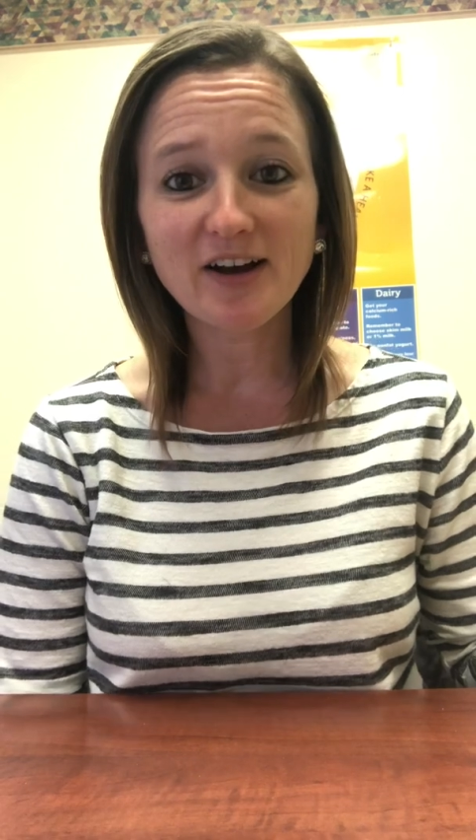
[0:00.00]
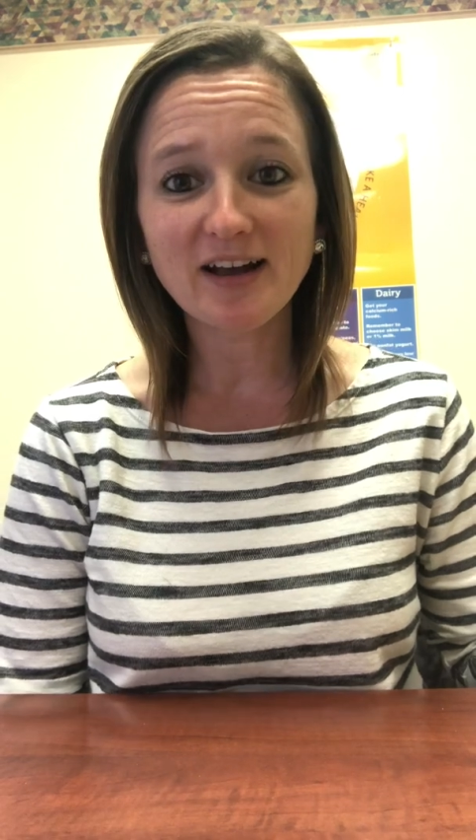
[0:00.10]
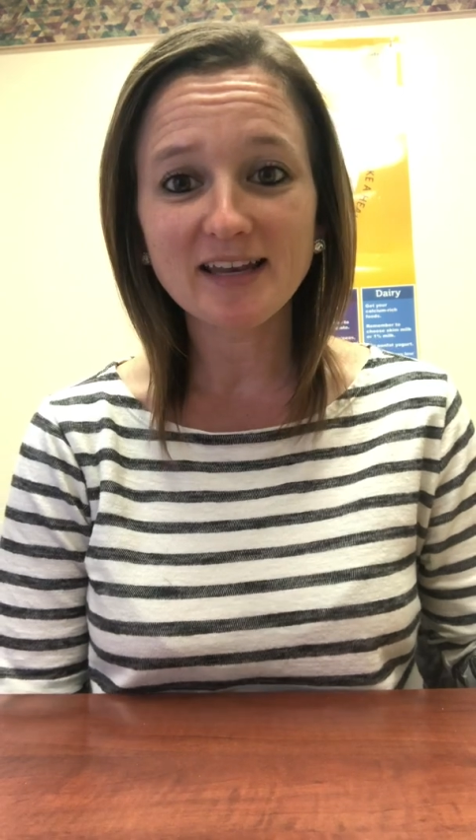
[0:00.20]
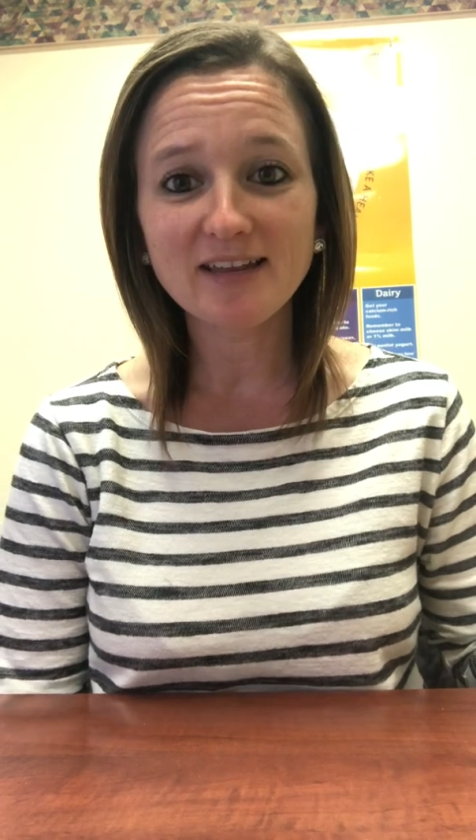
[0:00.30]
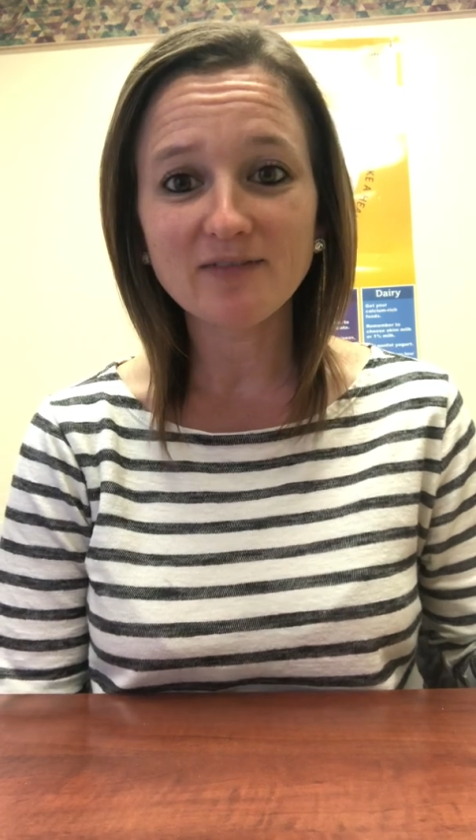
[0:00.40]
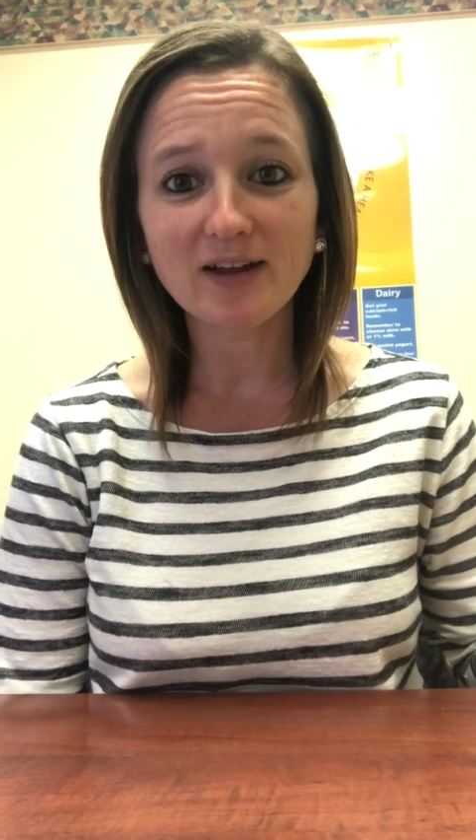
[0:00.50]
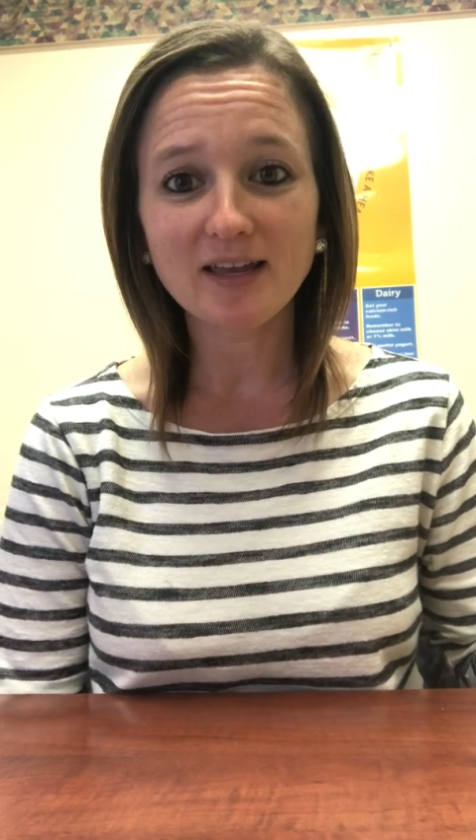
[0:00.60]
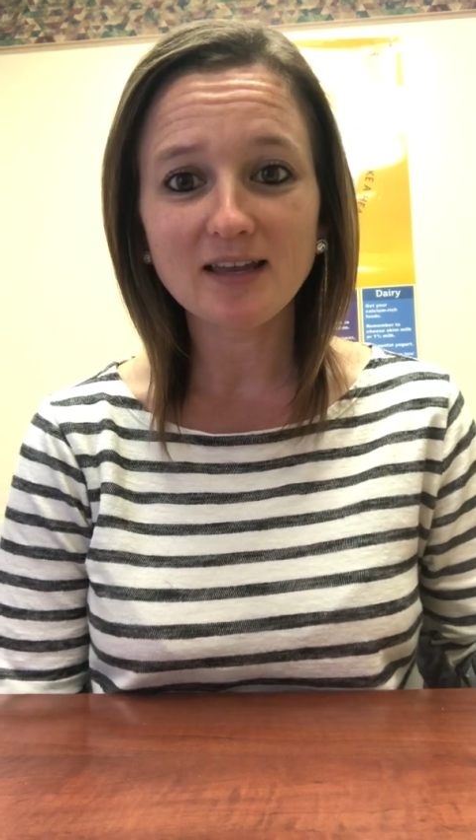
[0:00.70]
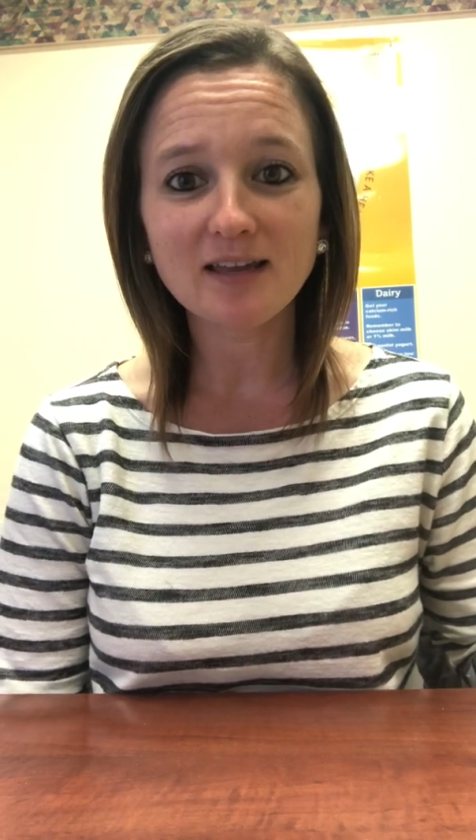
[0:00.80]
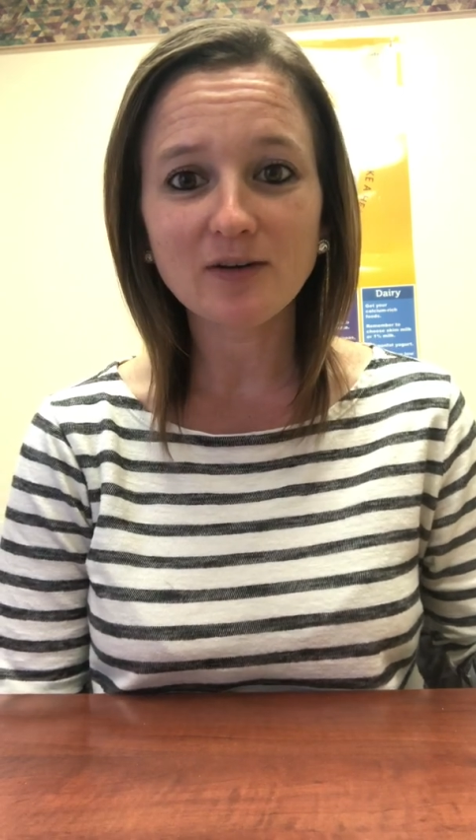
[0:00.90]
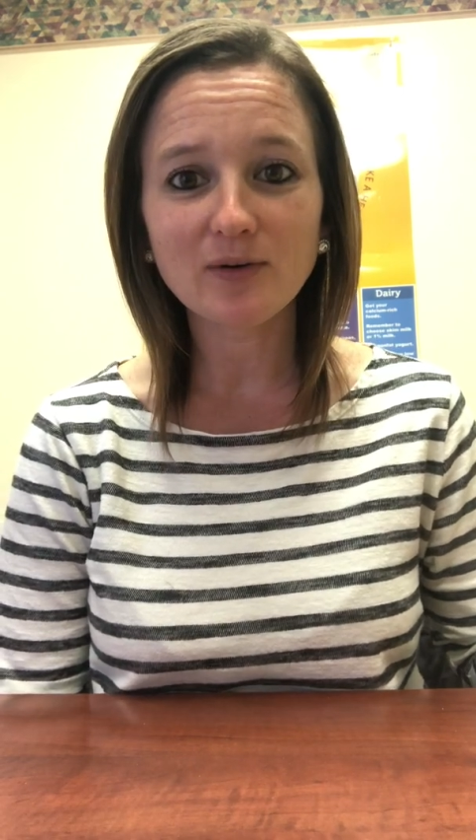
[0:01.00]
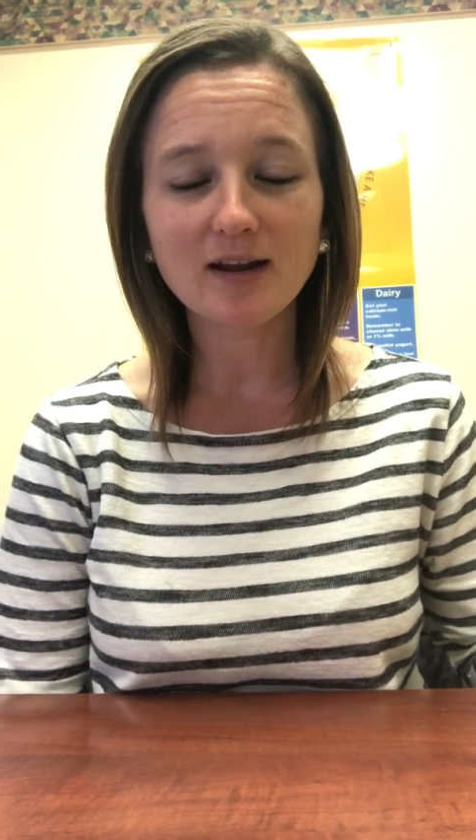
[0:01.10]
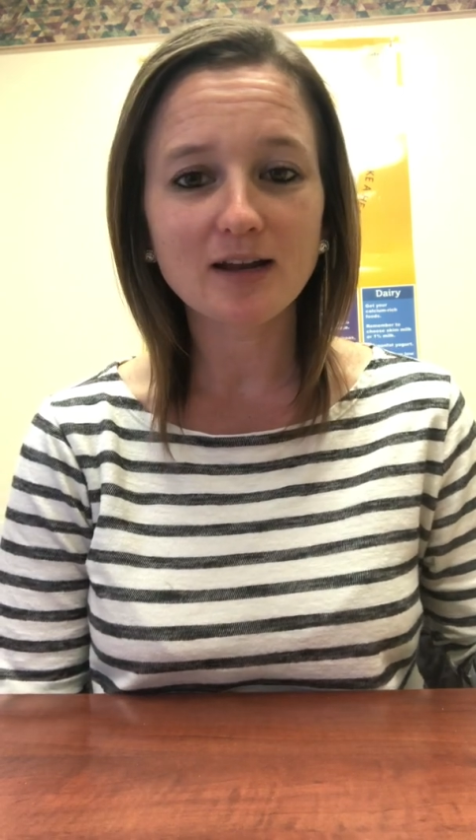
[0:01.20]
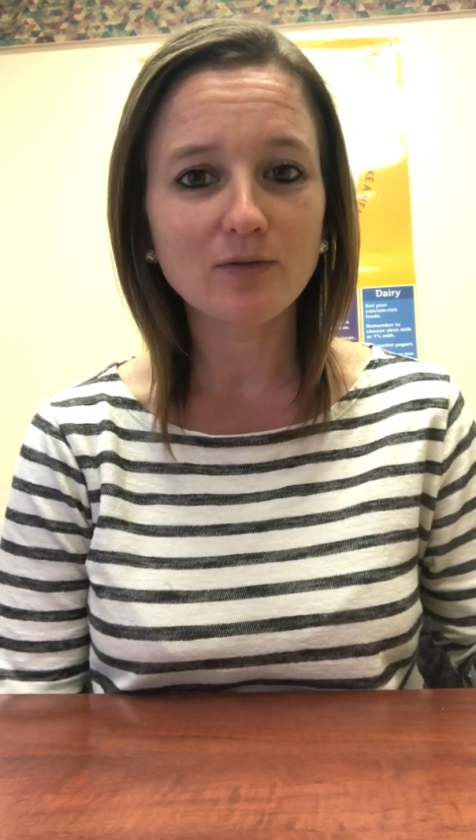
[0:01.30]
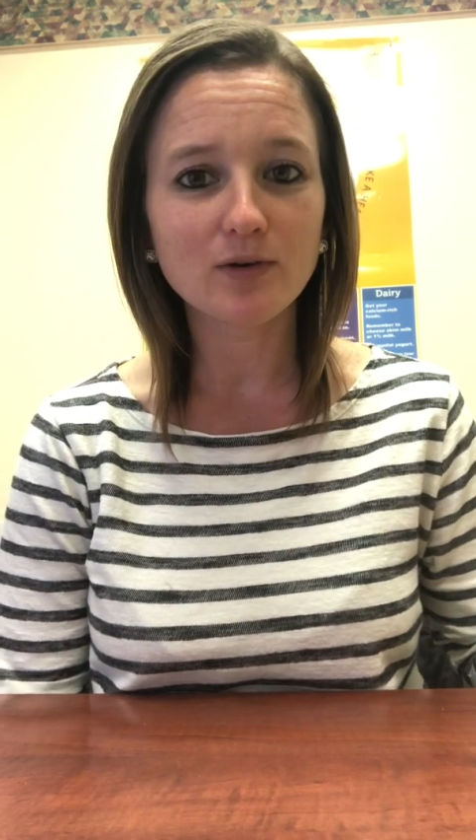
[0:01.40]
on inviting or
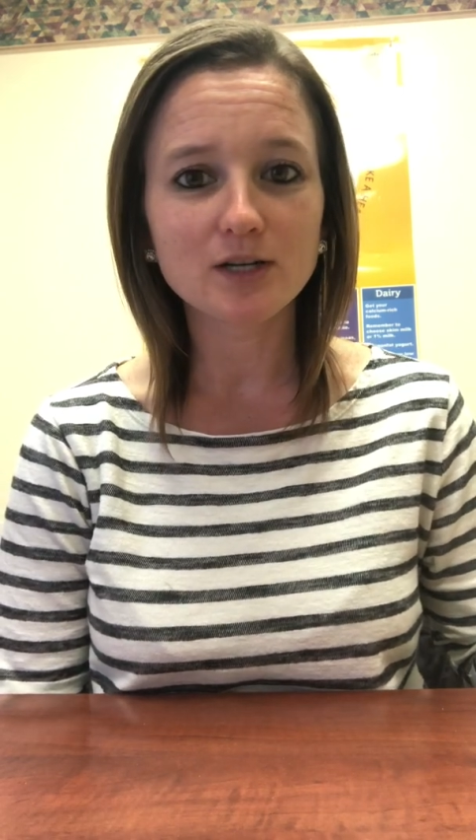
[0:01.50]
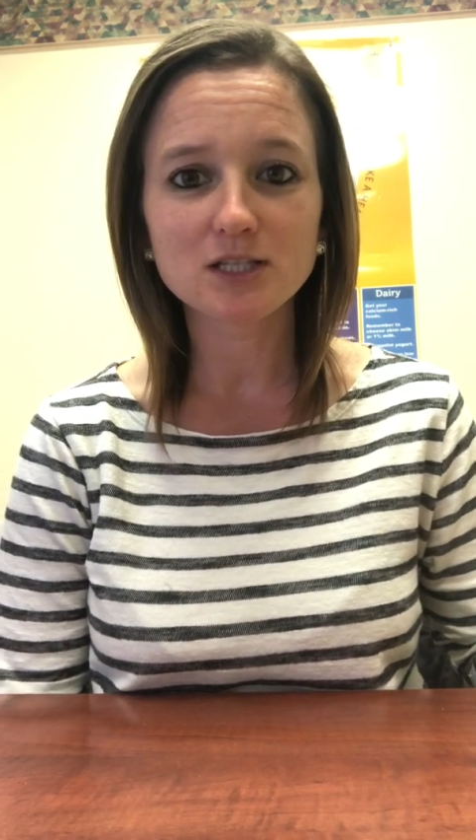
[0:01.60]
kind of where to